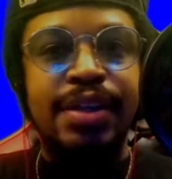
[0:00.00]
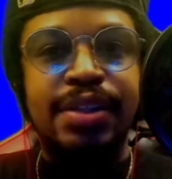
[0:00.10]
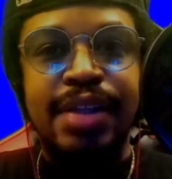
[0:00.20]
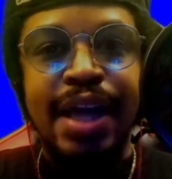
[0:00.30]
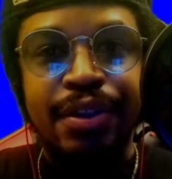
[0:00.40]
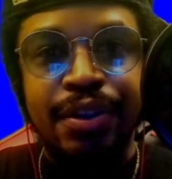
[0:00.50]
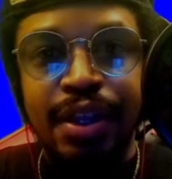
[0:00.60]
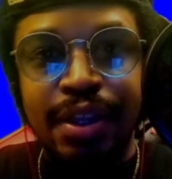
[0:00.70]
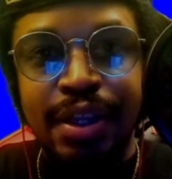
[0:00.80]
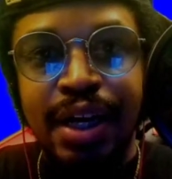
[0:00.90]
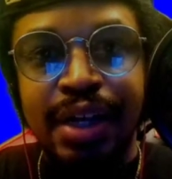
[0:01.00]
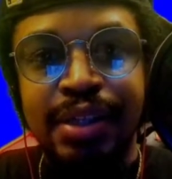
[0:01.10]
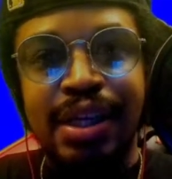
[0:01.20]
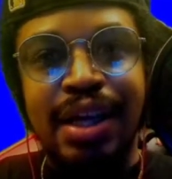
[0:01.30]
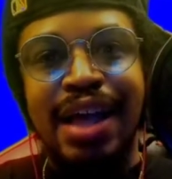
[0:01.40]
that
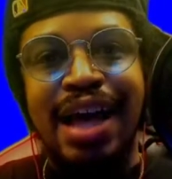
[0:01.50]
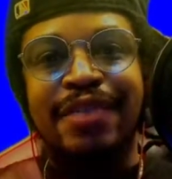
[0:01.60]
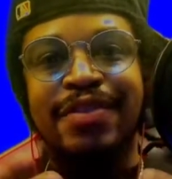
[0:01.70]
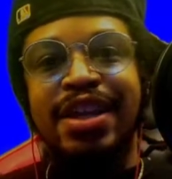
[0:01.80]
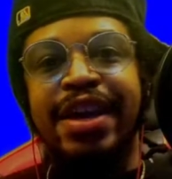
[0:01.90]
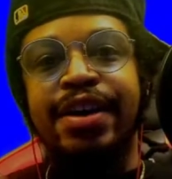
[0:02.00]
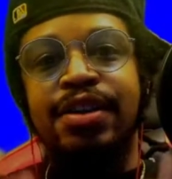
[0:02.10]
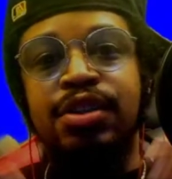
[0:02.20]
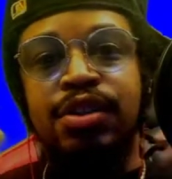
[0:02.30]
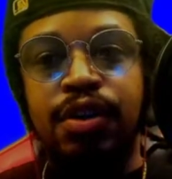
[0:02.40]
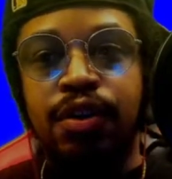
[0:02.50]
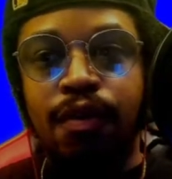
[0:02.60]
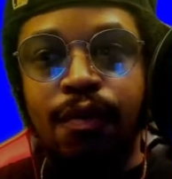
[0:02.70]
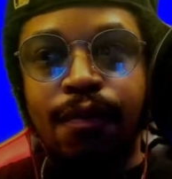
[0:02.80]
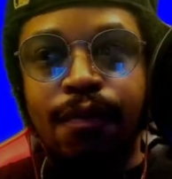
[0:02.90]
does a lot of things
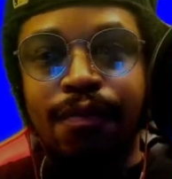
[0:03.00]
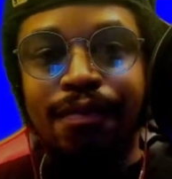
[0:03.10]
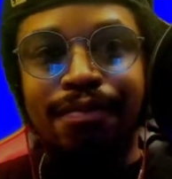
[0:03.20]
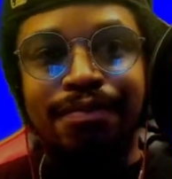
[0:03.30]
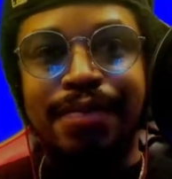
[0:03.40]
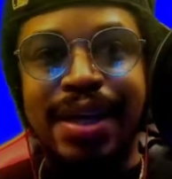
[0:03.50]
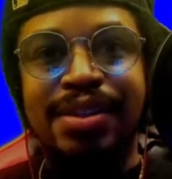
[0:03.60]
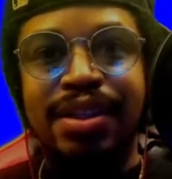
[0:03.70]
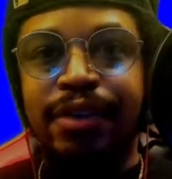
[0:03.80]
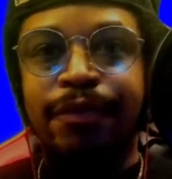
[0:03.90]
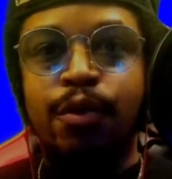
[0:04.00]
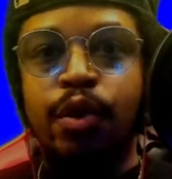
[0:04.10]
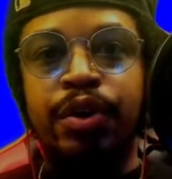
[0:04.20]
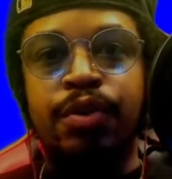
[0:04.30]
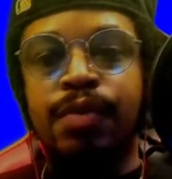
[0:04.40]
basically for
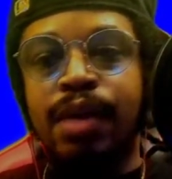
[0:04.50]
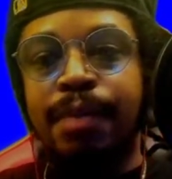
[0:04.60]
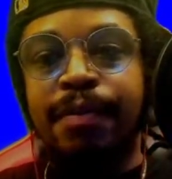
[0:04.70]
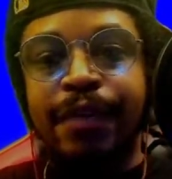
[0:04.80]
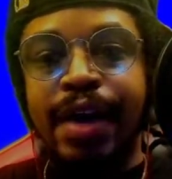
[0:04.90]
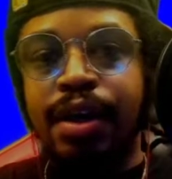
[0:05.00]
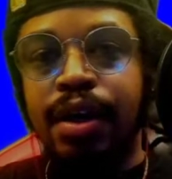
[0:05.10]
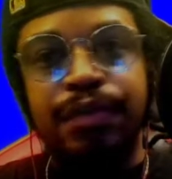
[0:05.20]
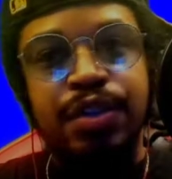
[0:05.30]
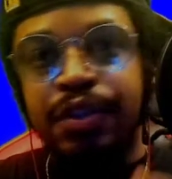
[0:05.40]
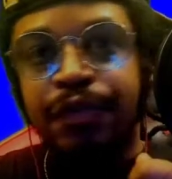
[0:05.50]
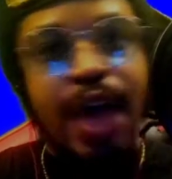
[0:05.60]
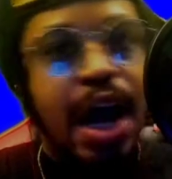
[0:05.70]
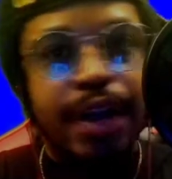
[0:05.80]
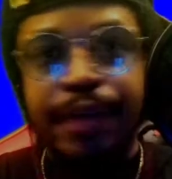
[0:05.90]
you. I'm a fan of just
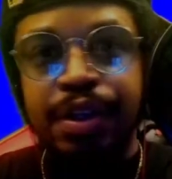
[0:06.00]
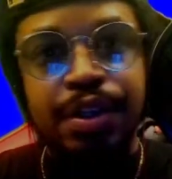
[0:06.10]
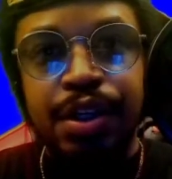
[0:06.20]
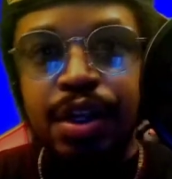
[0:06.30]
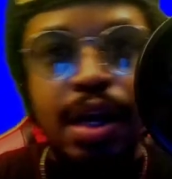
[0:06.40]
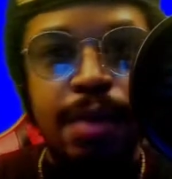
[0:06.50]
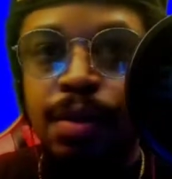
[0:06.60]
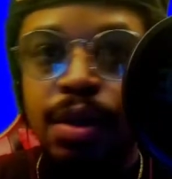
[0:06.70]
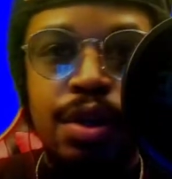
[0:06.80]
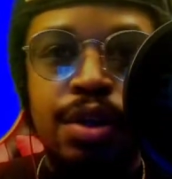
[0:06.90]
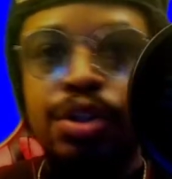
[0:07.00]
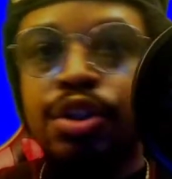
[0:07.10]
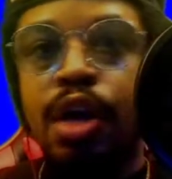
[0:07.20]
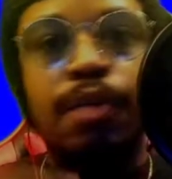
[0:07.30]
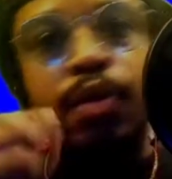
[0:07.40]
firing the shit up,
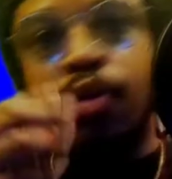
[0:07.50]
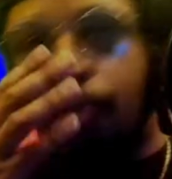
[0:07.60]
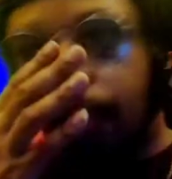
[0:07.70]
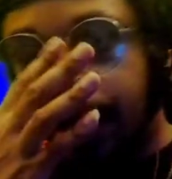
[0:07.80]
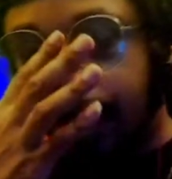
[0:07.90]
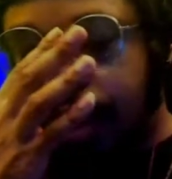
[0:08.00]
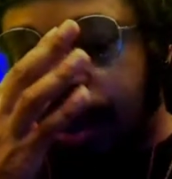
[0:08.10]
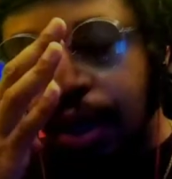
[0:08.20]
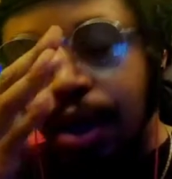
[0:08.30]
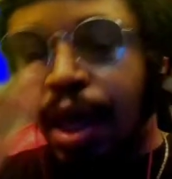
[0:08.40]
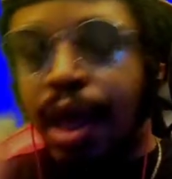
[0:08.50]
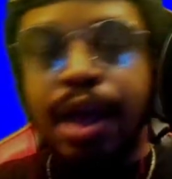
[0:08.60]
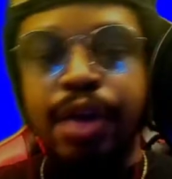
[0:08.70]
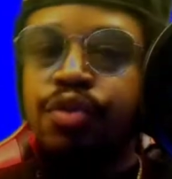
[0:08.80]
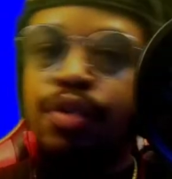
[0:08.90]
start recording,
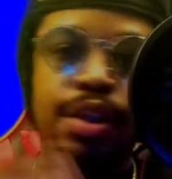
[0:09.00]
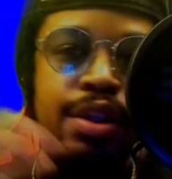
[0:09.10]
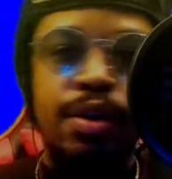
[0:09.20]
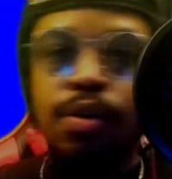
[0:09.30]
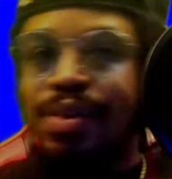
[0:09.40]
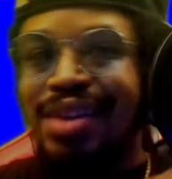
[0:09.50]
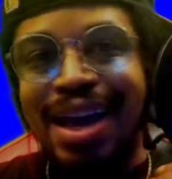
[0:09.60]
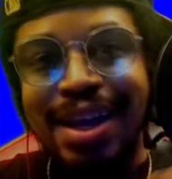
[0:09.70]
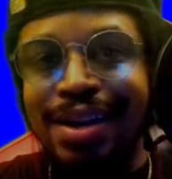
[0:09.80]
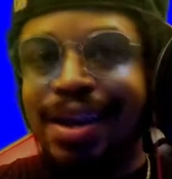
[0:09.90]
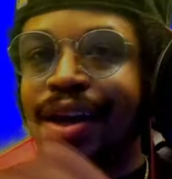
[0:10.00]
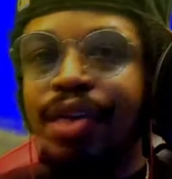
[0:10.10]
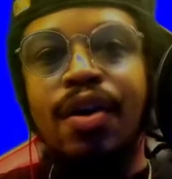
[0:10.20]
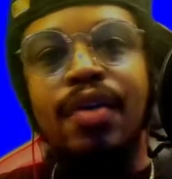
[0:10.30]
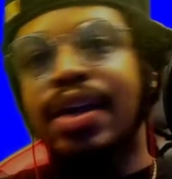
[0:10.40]
and you can deal with editing and
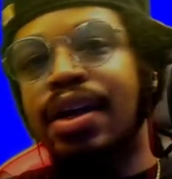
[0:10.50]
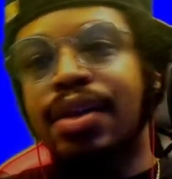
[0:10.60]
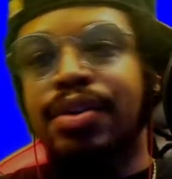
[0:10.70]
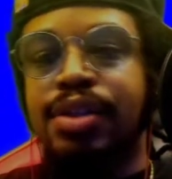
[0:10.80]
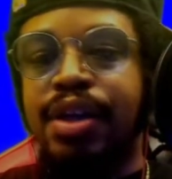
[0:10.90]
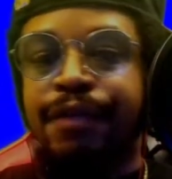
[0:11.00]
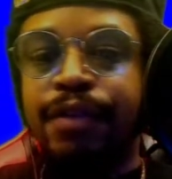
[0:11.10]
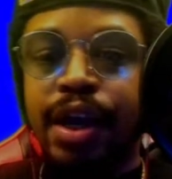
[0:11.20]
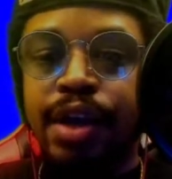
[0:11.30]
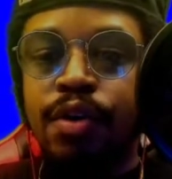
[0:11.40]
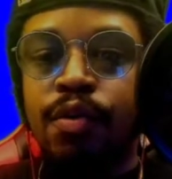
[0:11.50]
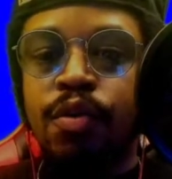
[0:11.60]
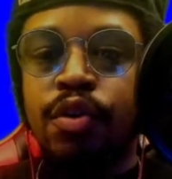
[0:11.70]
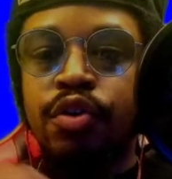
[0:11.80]
all that other stuff later, or